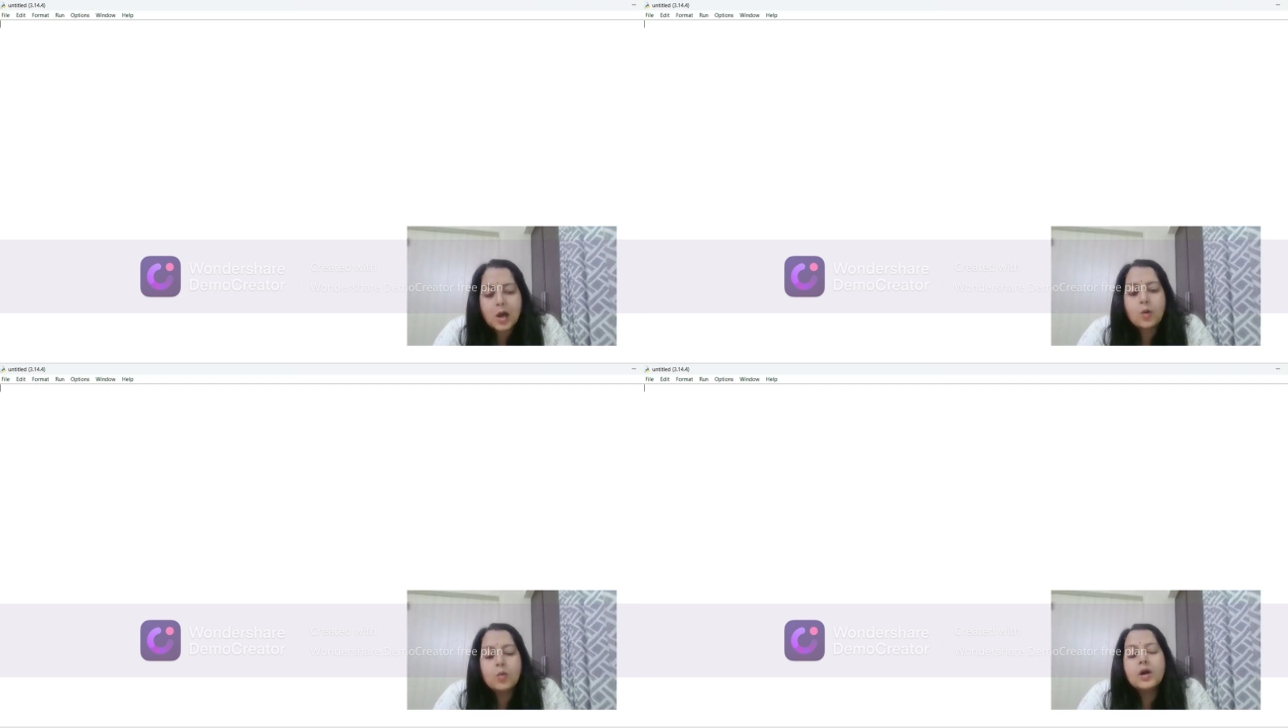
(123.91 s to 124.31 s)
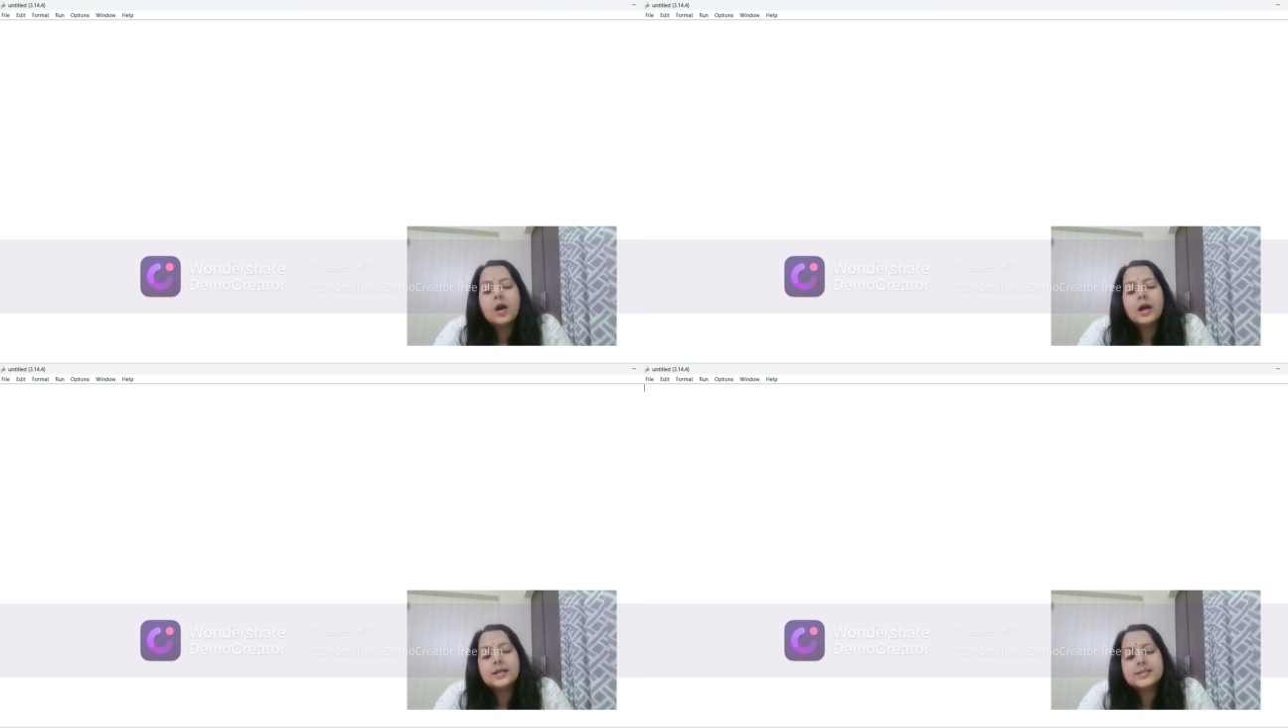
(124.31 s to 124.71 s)
Now,
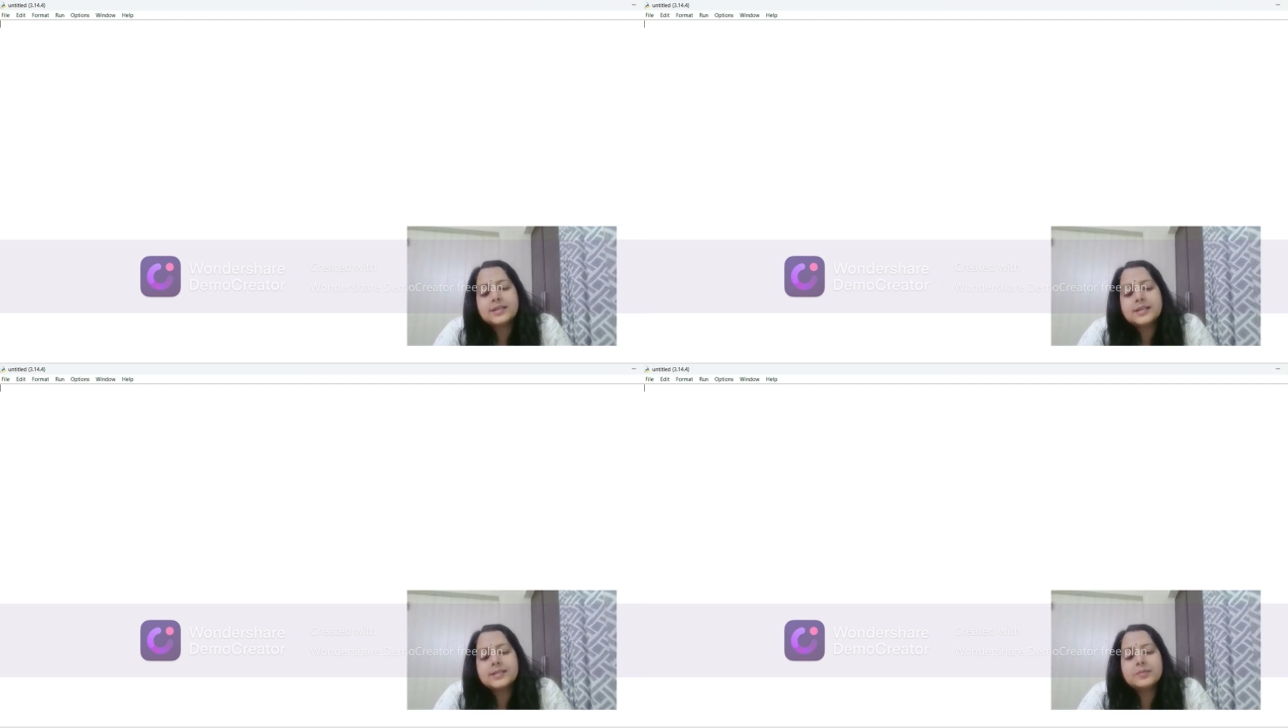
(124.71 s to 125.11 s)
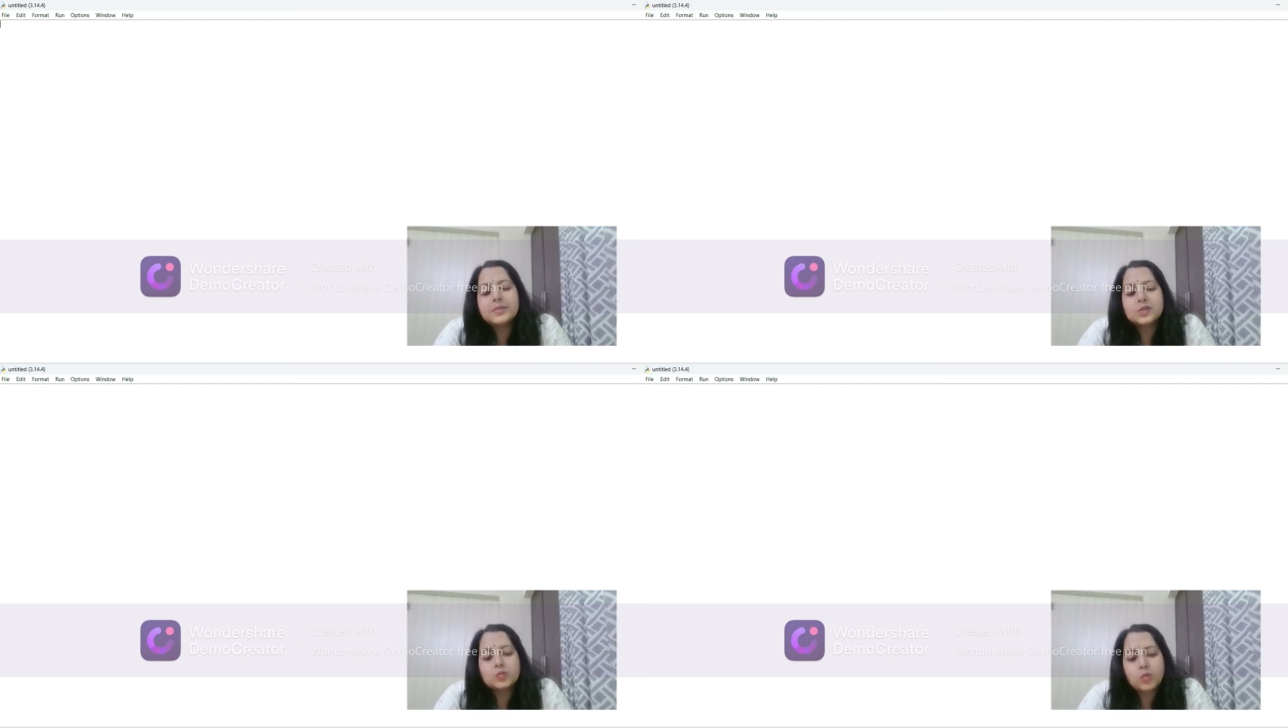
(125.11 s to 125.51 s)
assertion
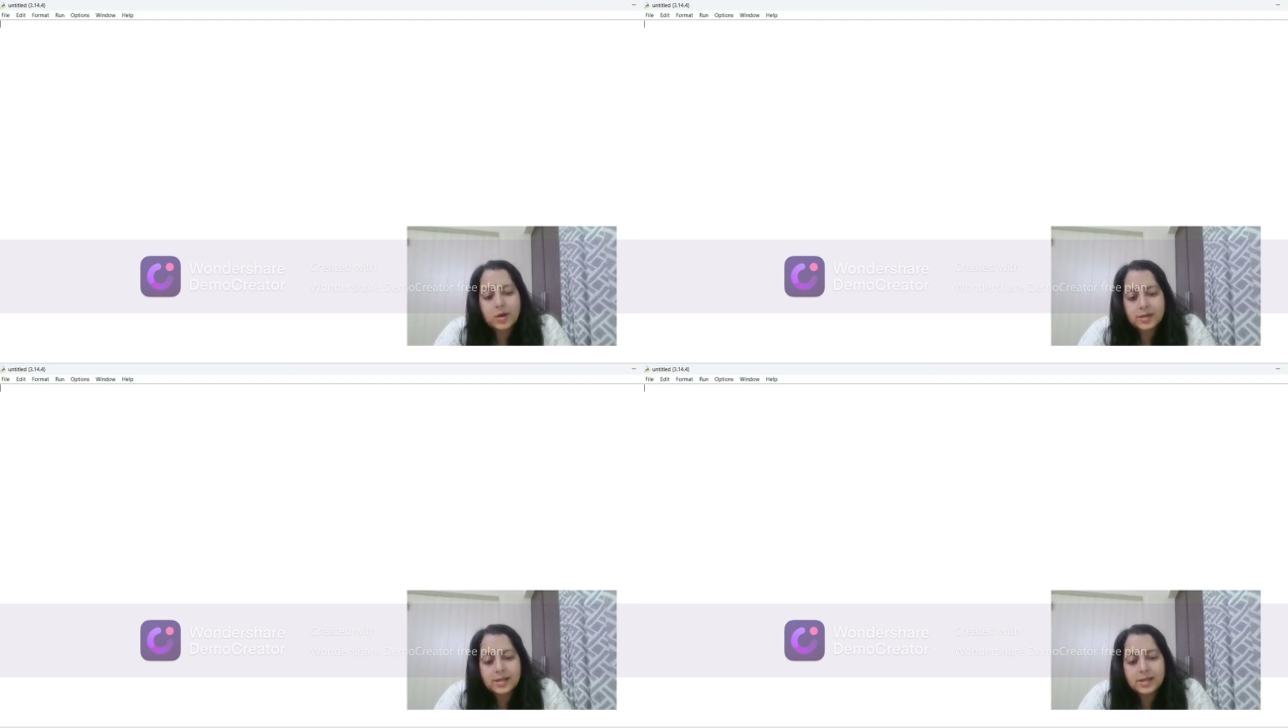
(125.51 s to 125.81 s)
means what?